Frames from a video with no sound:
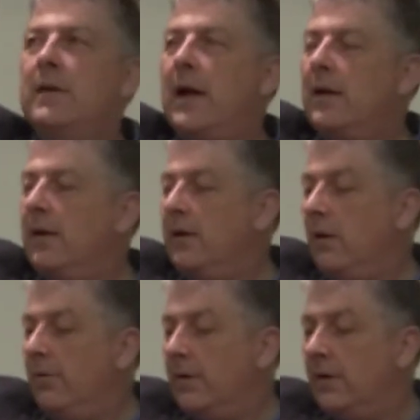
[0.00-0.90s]
dangling
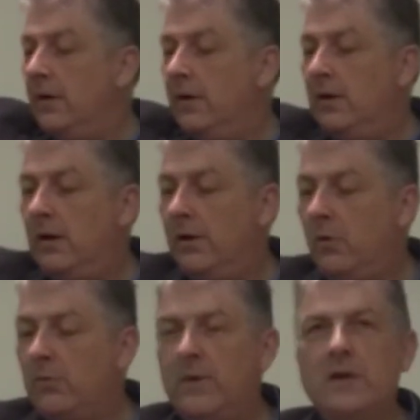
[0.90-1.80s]
over an
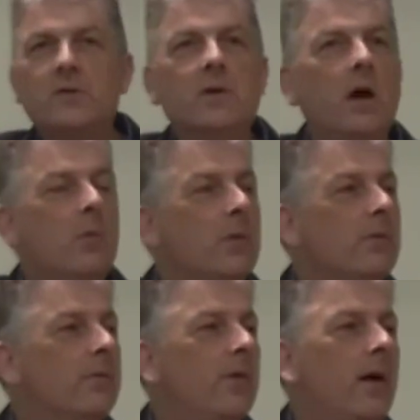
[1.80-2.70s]
old fashioned
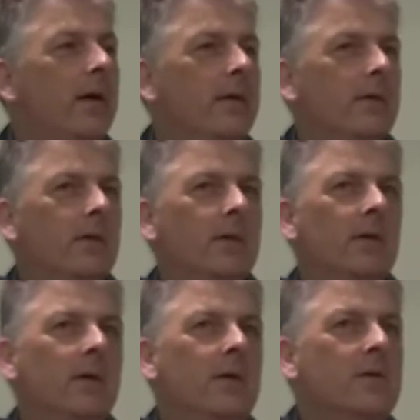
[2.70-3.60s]
open fire.
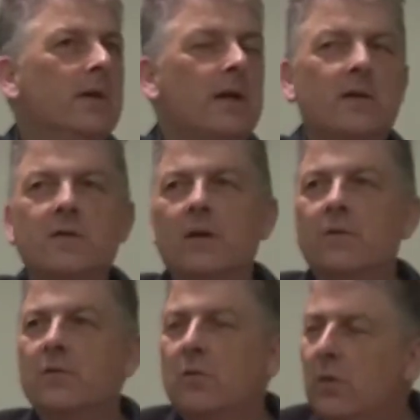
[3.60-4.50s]
And you say to
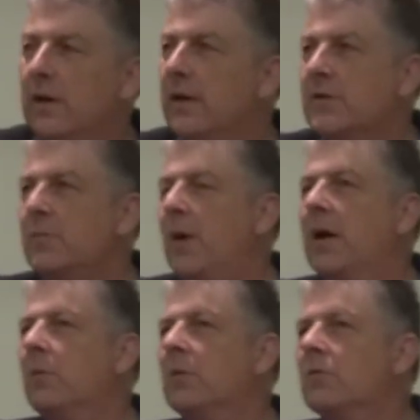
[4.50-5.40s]
yourself, surely that
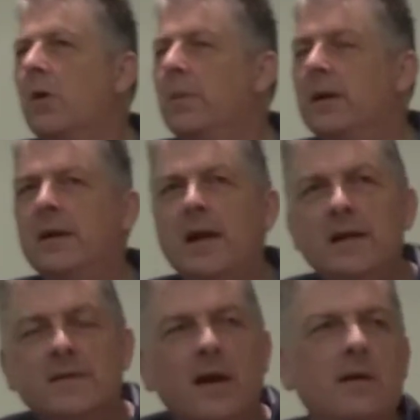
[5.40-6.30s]
spider will drop in at
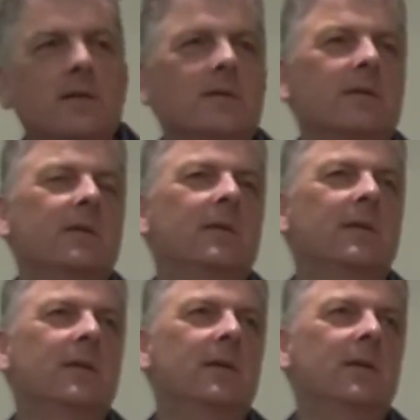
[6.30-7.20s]
any second.
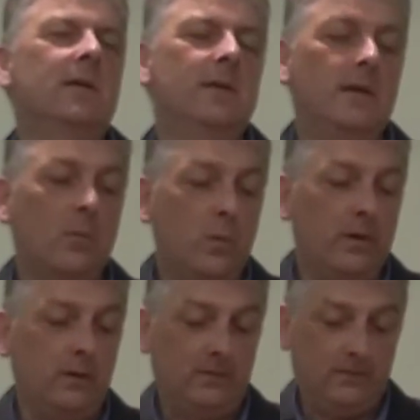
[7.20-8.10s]
And it will.